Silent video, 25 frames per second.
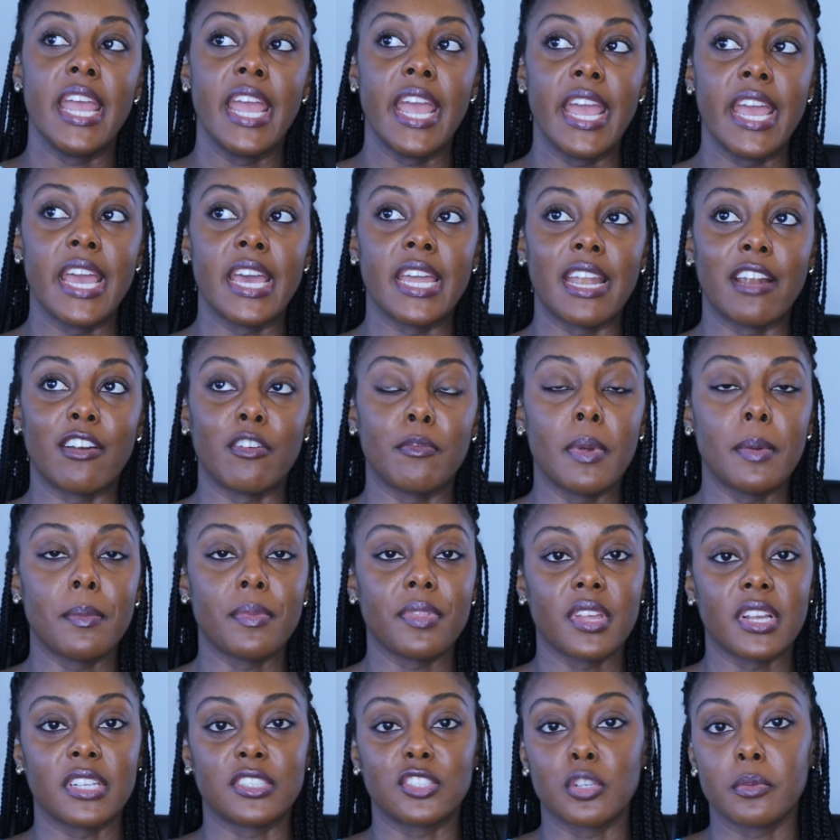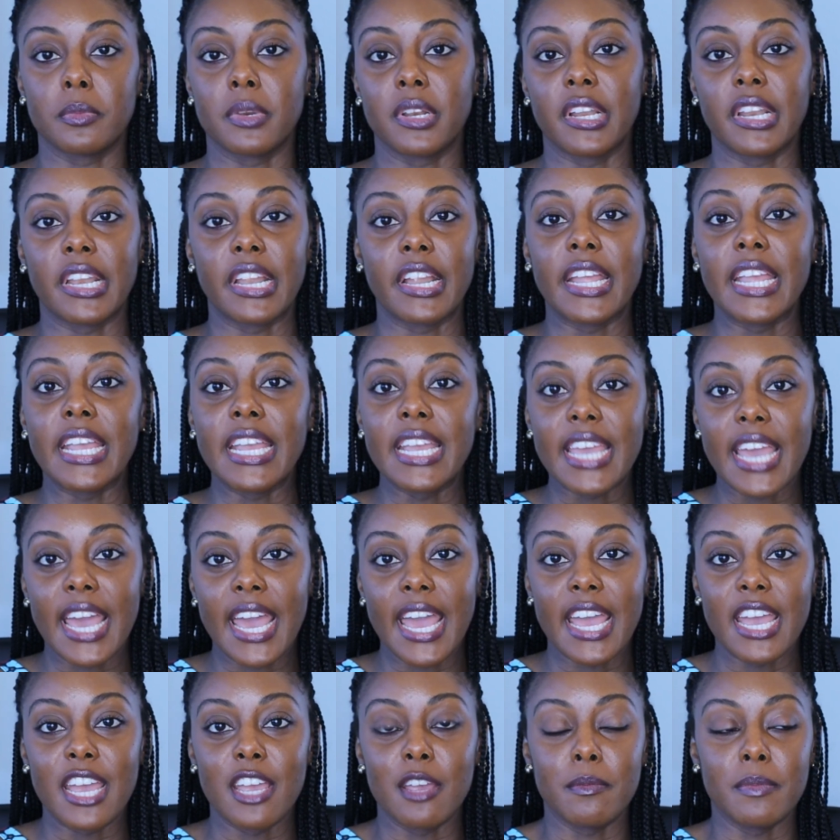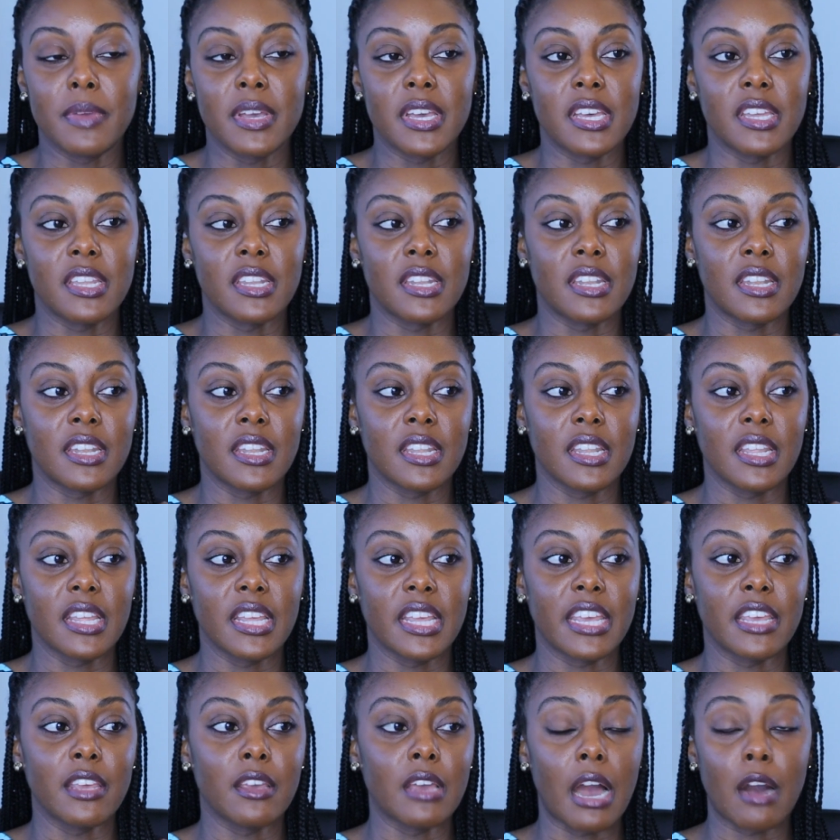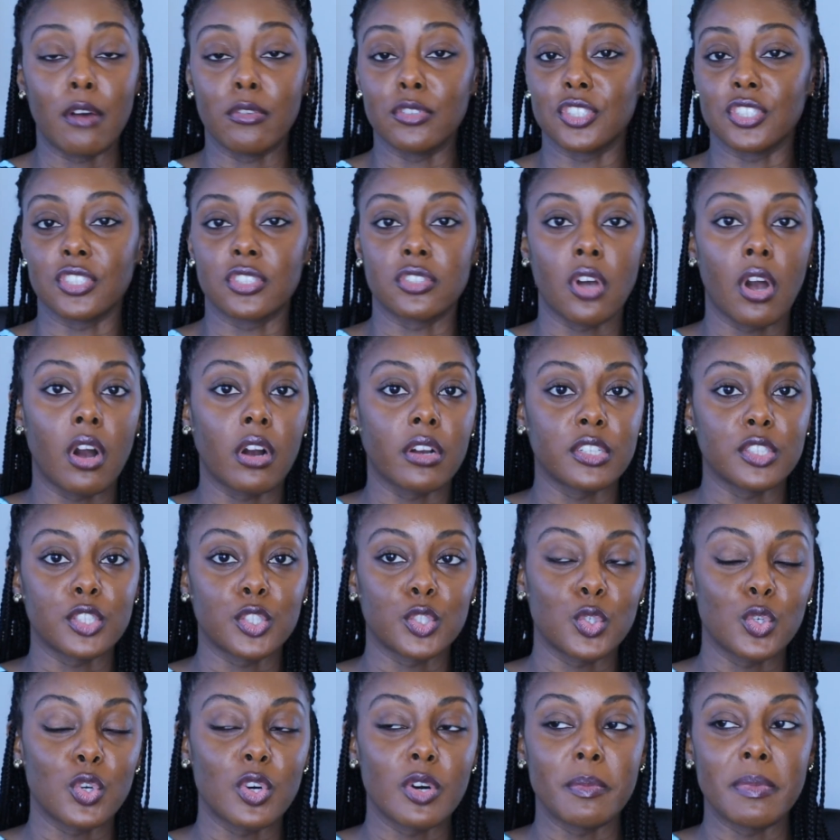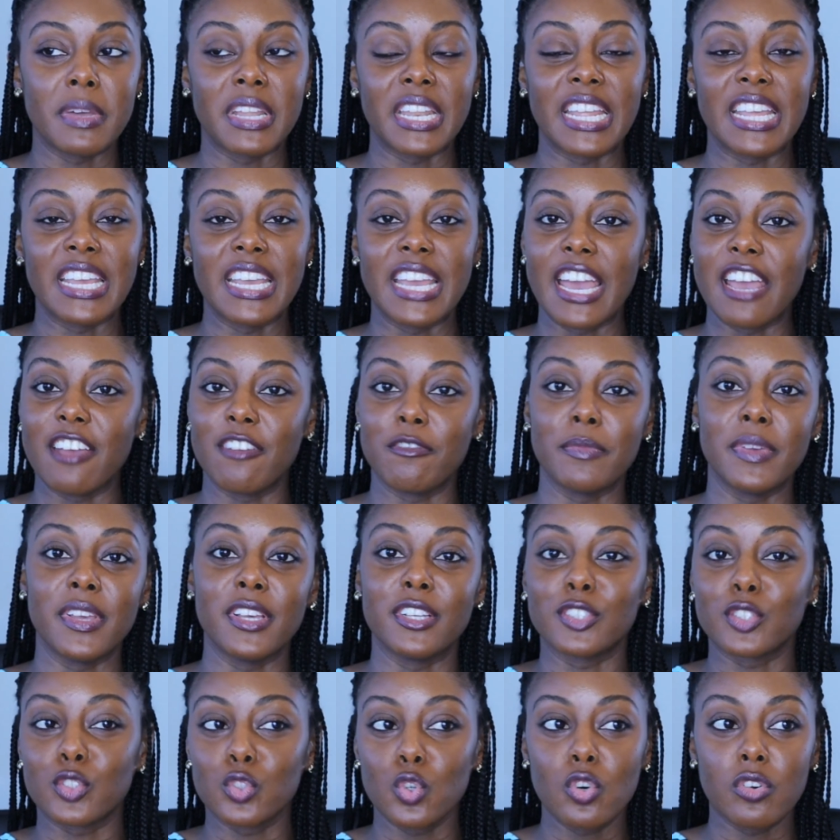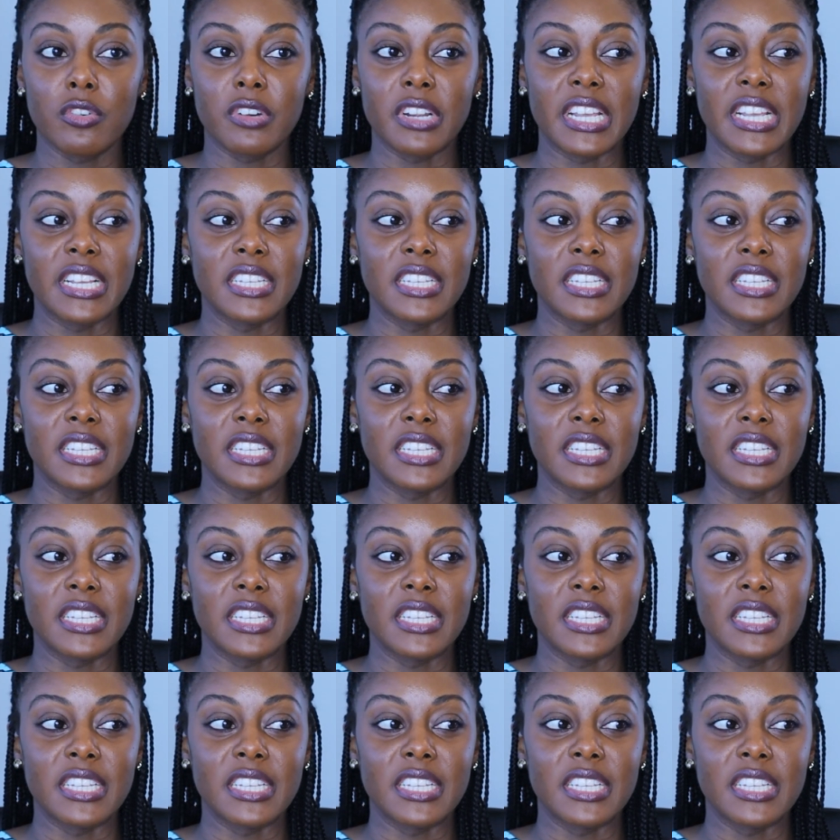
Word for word: And I remember the exterminator, he came and he, I was just talking to him and he gave me a story.